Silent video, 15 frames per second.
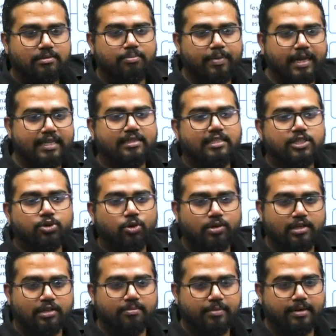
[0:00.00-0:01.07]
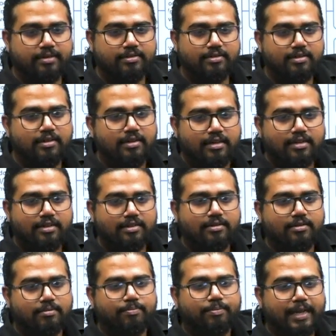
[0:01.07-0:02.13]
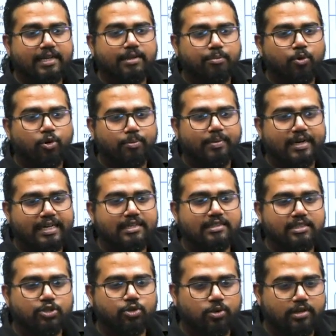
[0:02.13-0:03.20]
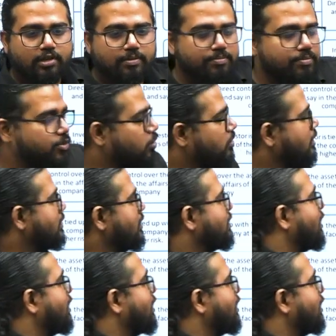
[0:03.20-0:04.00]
make the short term money. Make more money in the short term. So this is